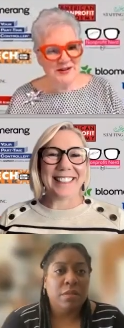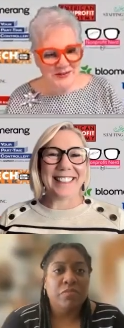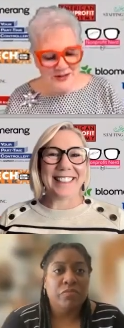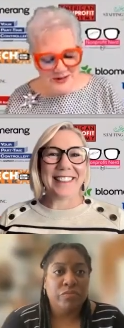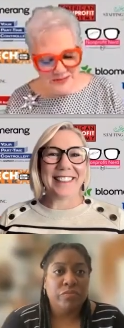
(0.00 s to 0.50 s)

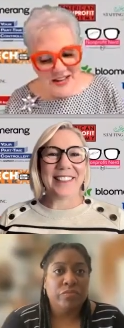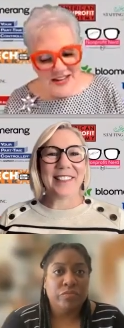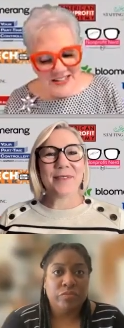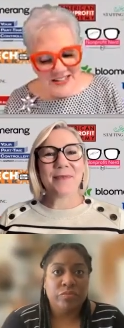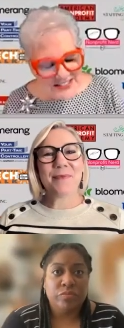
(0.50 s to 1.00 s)
Speaker 1: room.
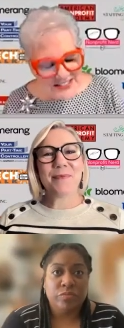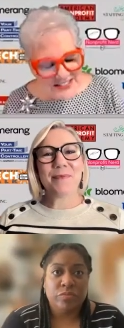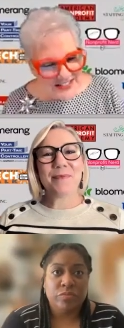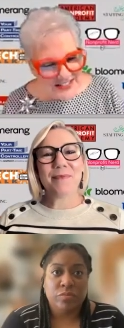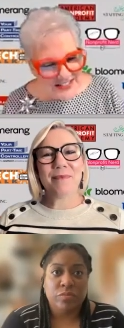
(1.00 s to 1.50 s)

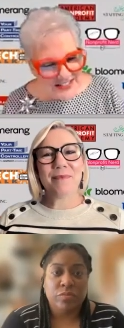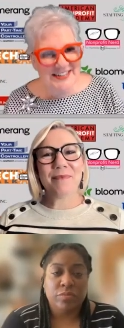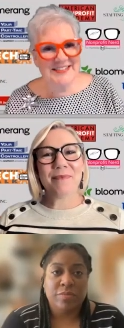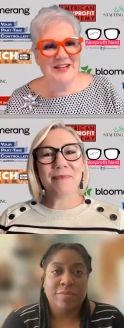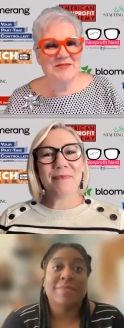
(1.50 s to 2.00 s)
Jarrett
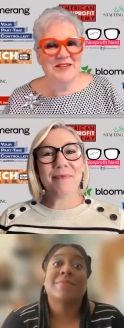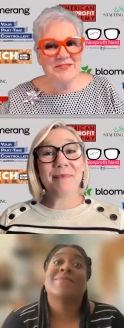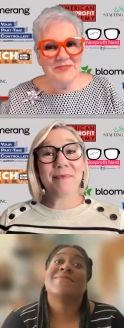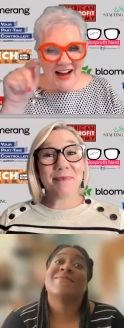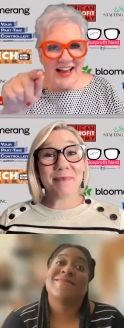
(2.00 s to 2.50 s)
Ransom, if
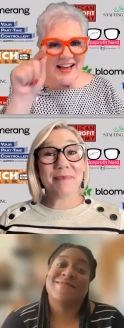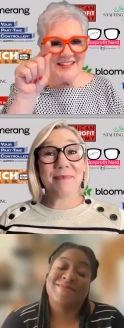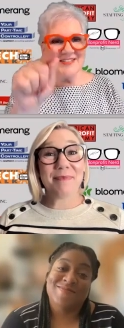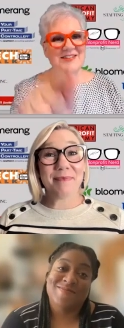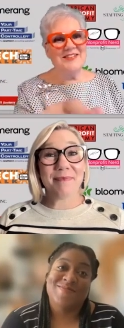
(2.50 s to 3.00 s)
I asked
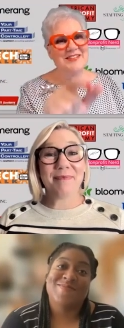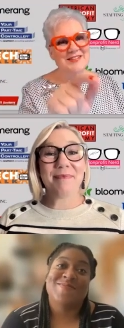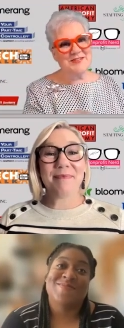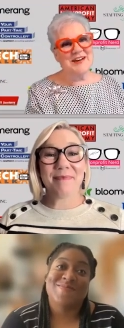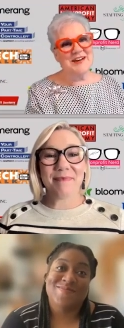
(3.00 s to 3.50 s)
you this
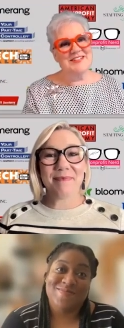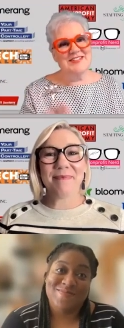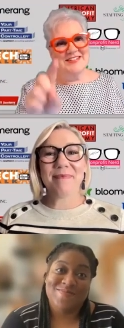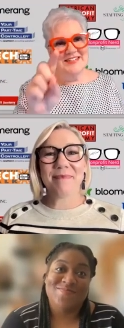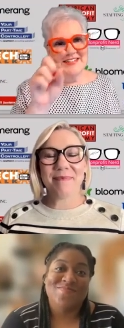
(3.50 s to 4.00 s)

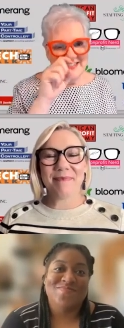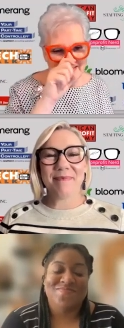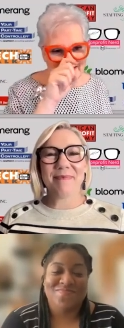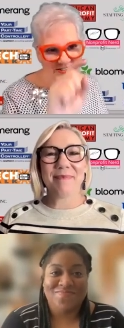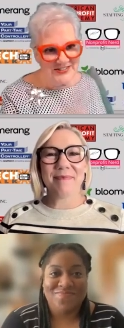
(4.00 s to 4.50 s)
question when
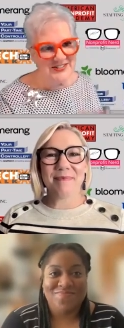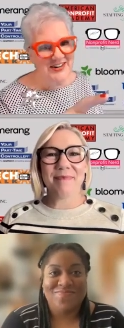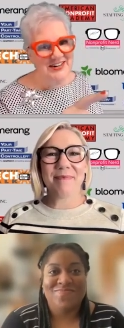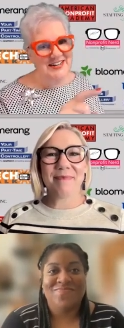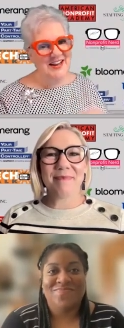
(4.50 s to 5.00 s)
you're
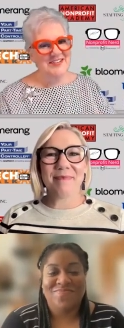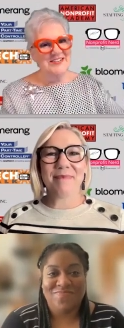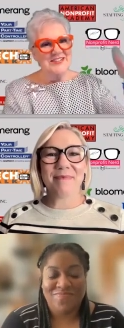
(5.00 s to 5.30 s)
starting out in